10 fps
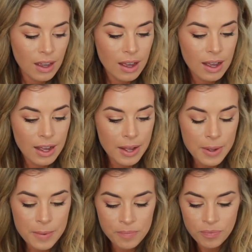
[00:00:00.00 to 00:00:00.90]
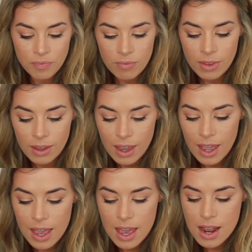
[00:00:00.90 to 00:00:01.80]
Um,
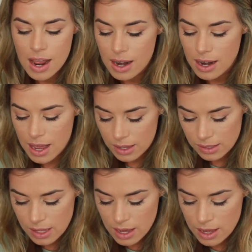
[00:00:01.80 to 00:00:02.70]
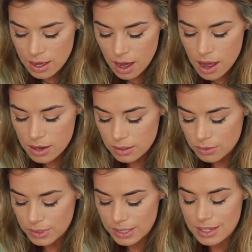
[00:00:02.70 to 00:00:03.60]
and next thing I
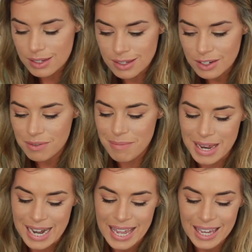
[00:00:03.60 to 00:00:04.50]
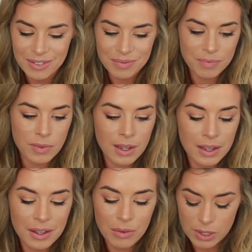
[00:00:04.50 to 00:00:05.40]
got was this little mini,
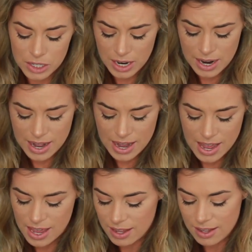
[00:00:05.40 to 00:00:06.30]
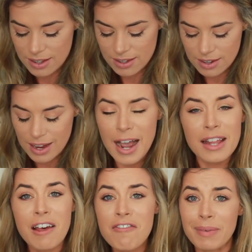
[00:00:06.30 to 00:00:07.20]
which I,
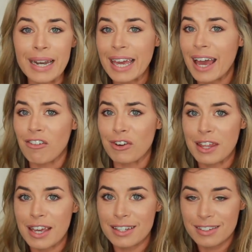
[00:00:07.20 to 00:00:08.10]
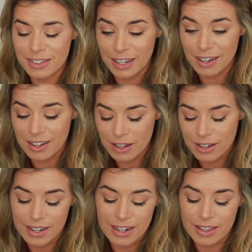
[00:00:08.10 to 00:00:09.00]
I love mini everything. Like,
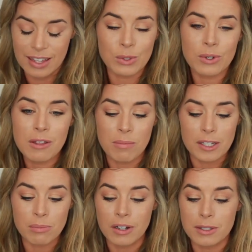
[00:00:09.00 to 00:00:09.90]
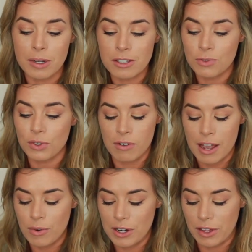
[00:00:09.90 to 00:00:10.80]
and that's one of the best parts about Sephora,
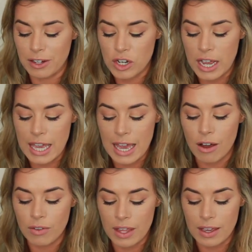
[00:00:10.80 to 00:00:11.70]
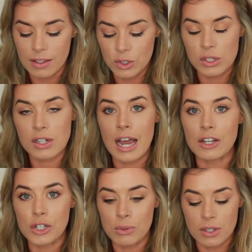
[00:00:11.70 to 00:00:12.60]
right? When you're like checking out and they just
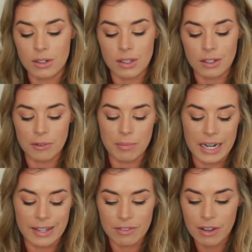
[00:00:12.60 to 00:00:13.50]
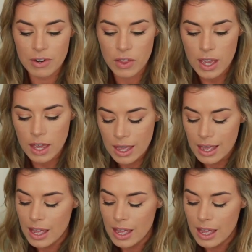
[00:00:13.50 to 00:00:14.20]
catch you with all the little minis of everything.